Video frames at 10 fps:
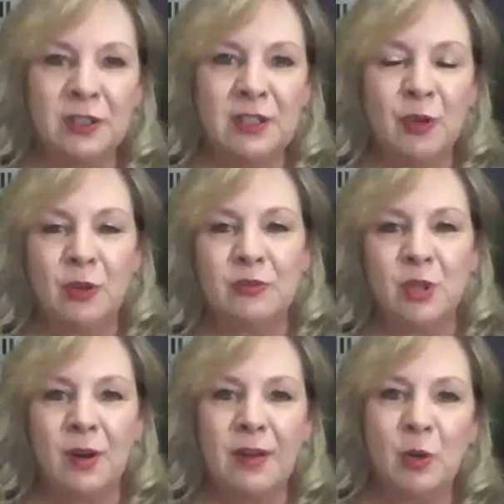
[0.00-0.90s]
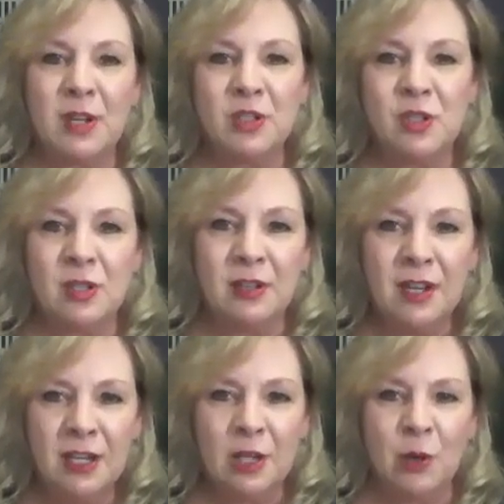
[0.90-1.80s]
And if you don't have a question,
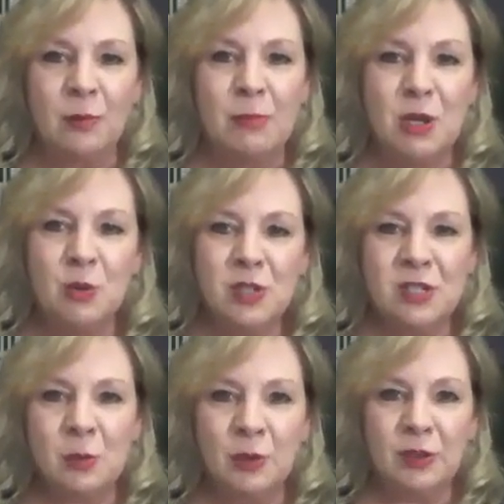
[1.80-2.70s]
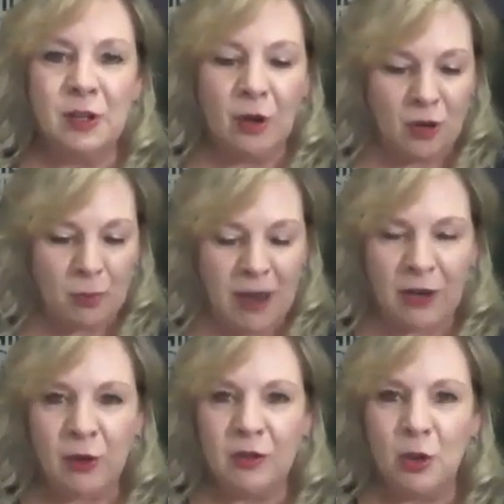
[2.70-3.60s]
go to mute so we don't hear all your
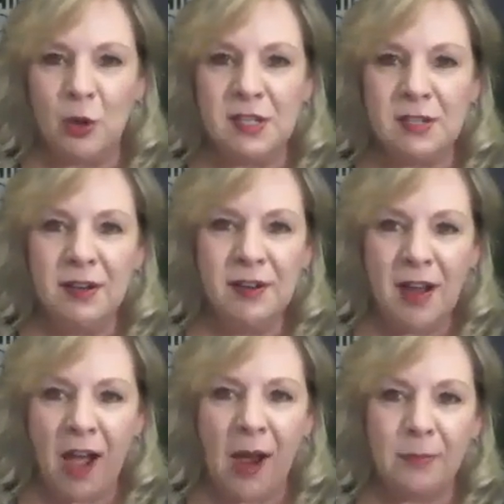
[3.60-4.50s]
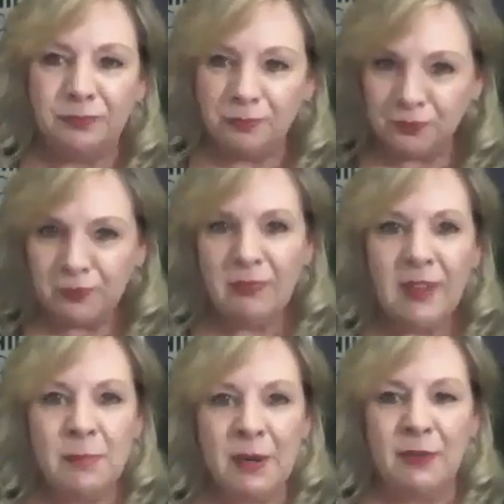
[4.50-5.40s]
background noise.
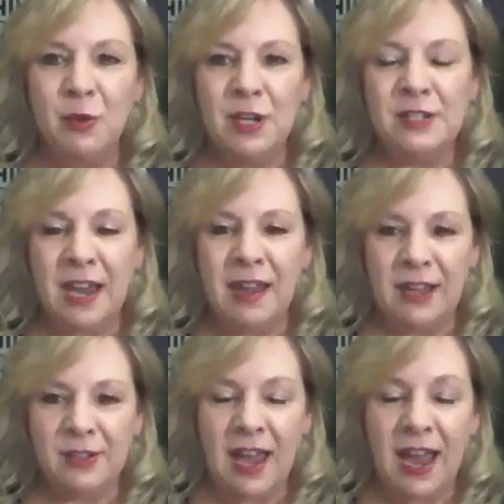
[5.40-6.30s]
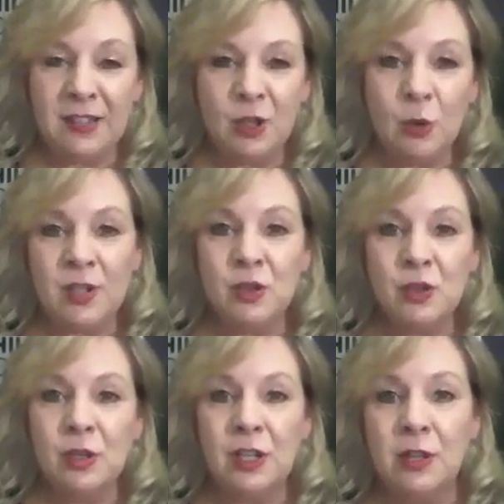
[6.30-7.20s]
But if you need to ask a
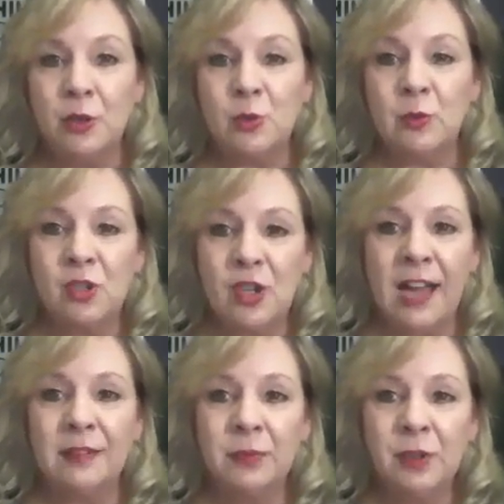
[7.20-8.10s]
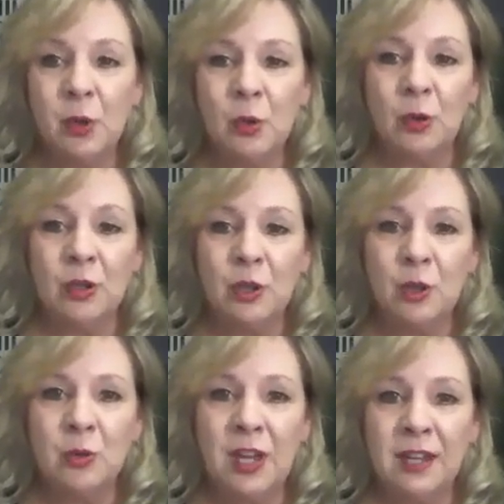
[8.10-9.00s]
question, you can either do it in chat or
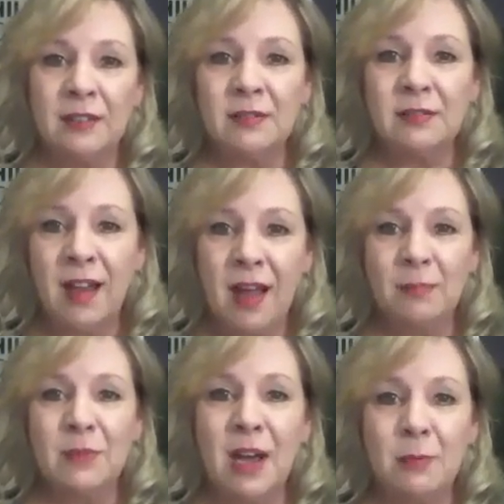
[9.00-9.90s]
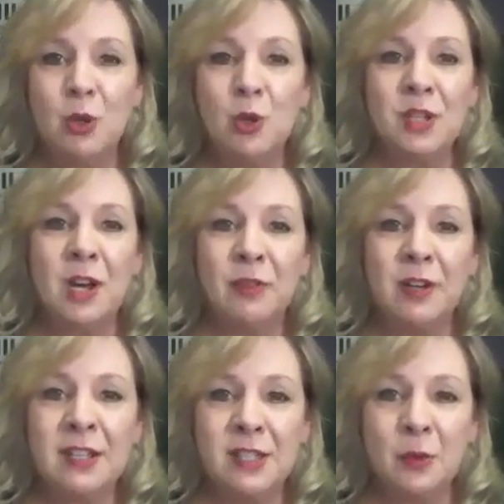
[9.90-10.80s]
you can unmute yourself
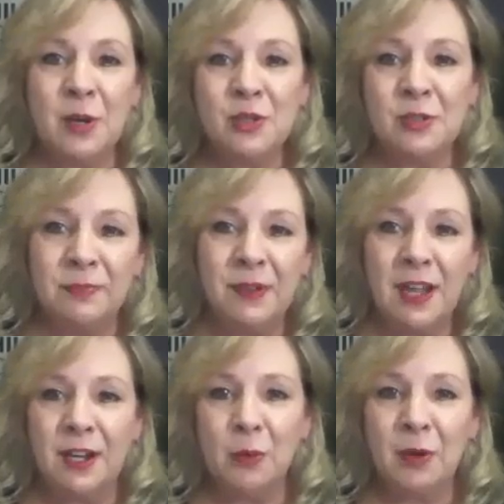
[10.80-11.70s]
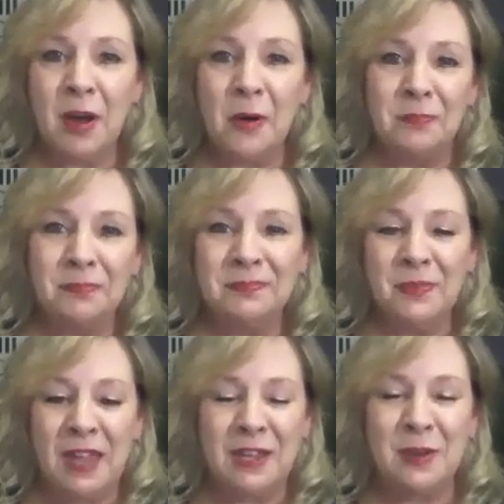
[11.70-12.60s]
and ask the question. And here we go.
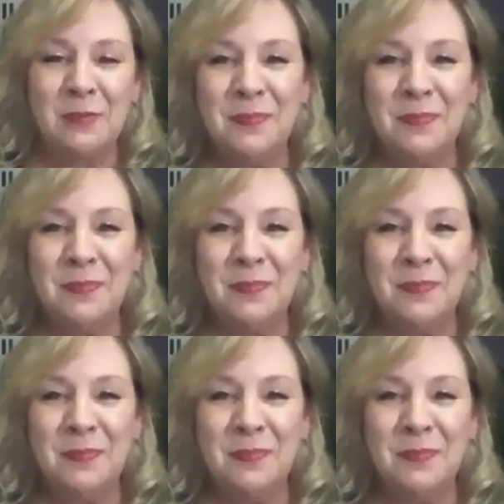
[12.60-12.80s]
Thank you.